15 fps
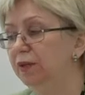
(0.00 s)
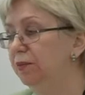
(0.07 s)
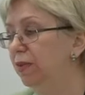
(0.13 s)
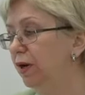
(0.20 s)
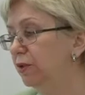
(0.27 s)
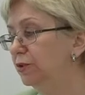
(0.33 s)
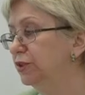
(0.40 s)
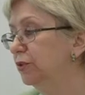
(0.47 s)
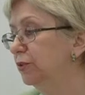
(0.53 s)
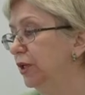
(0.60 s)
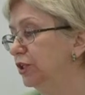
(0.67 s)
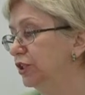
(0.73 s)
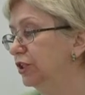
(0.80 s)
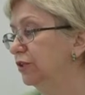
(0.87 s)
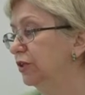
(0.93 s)
about the
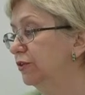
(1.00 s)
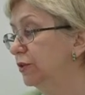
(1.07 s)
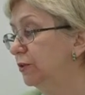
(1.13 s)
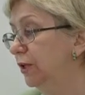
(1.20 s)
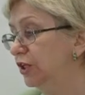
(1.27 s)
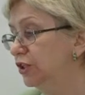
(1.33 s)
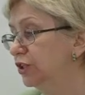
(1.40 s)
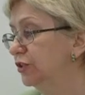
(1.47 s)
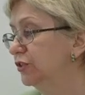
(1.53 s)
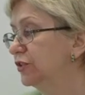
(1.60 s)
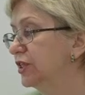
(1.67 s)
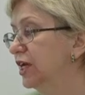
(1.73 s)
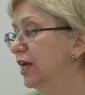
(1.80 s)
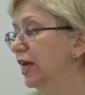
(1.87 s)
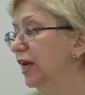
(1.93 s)

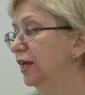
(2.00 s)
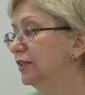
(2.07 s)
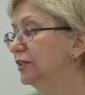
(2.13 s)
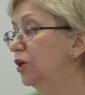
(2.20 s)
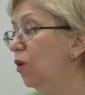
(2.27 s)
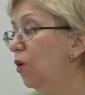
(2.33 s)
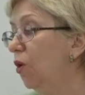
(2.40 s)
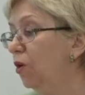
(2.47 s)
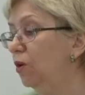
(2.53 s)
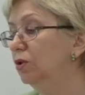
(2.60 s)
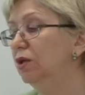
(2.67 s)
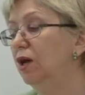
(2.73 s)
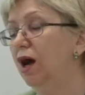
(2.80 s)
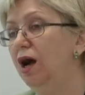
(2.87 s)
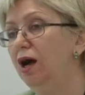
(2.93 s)
Russians and
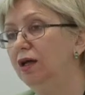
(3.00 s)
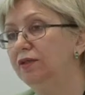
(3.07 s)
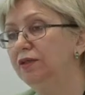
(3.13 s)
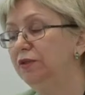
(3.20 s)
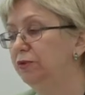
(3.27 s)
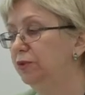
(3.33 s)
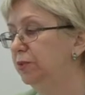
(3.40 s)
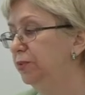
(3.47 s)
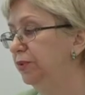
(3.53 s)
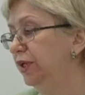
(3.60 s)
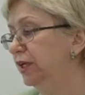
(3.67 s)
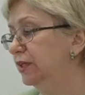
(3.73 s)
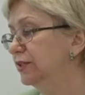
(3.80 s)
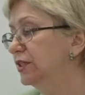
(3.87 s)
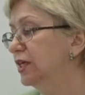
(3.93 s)
all other
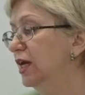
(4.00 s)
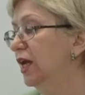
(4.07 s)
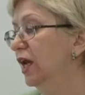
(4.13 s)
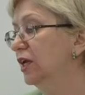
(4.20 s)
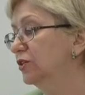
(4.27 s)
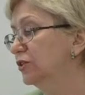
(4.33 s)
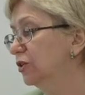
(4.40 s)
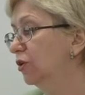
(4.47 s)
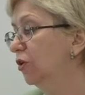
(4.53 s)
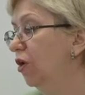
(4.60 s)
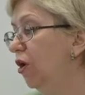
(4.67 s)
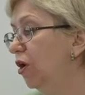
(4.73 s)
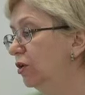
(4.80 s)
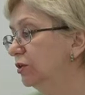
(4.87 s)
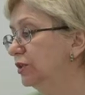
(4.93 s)
Europeans as
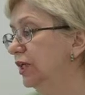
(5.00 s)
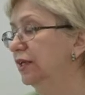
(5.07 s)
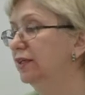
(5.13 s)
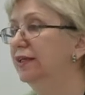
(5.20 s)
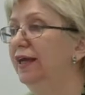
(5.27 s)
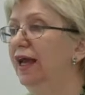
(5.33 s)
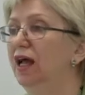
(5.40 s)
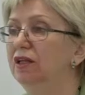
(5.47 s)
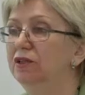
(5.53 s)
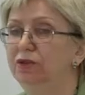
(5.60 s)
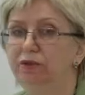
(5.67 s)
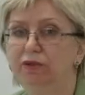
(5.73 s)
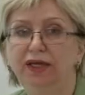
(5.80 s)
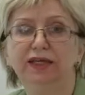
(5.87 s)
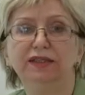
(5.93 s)
cold and
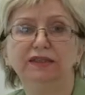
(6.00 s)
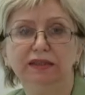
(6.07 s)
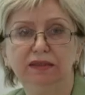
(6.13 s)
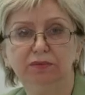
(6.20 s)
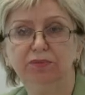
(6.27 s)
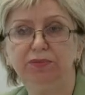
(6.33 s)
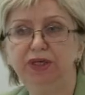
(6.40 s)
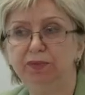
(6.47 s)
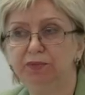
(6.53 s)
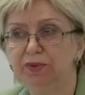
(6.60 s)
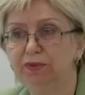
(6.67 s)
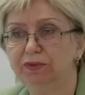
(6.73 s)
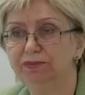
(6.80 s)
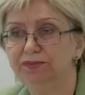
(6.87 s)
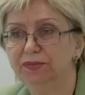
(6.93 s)
calculating
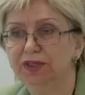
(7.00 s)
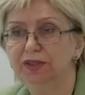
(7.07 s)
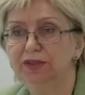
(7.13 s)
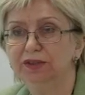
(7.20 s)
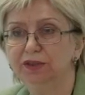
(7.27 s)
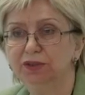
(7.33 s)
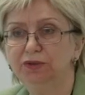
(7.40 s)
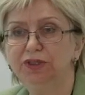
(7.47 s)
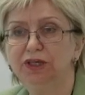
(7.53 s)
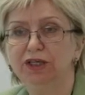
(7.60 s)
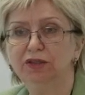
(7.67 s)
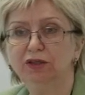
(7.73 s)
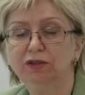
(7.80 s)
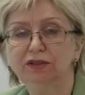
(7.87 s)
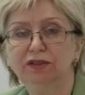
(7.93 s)
people. So they're
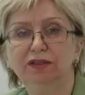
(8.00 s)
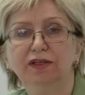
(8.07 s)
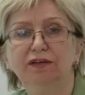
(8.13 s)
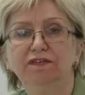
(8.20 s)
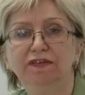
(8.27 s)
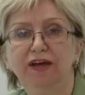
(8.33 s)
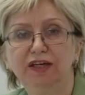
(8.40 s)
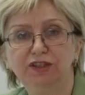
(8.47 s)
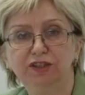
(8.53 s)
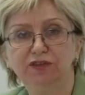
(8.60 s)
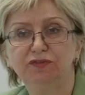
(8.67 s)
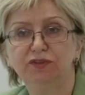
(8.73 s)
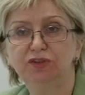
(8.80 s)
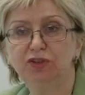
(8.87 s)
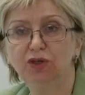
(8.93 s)
not
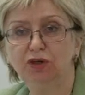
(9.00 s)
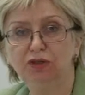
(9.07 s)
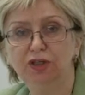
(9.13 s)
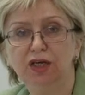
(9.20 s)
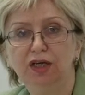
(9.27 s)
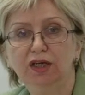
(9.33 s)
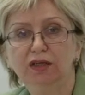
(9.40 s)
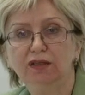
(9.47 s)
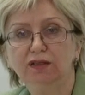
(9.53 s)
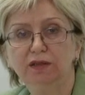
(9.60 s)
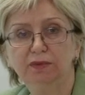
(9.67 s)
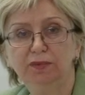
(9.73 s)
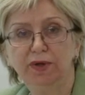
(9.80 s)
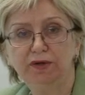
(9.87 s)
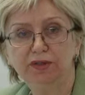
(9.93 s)
effective at all in
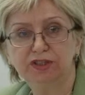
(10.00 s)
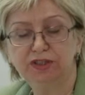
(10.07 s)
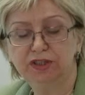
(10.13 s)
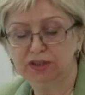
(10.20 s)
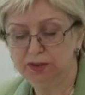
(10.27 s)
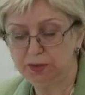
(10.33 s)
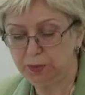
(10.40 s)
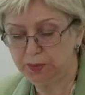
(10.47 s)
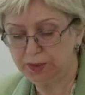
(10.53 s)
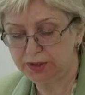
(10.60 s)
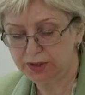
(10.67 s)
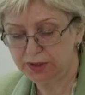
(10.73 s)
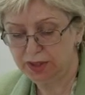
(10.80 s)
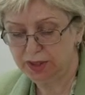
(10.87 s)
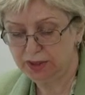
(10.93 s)
comparison
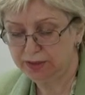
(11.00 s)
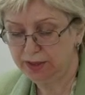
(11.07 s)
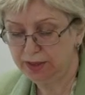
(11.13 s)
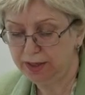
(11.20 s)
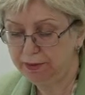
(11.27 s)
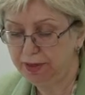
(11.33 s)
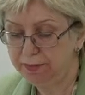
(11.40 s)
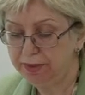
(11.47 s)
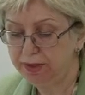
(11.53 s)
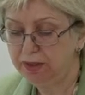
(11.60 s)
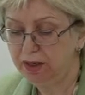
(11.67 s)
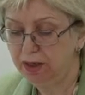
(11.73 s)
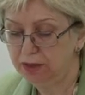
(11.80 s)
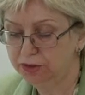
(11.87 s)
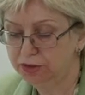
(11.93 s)
with the Arabic
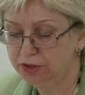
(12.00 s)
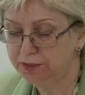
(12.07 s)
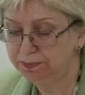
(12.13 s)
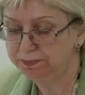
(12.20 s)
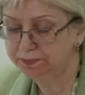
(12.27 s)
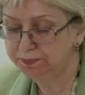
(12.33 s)
culture.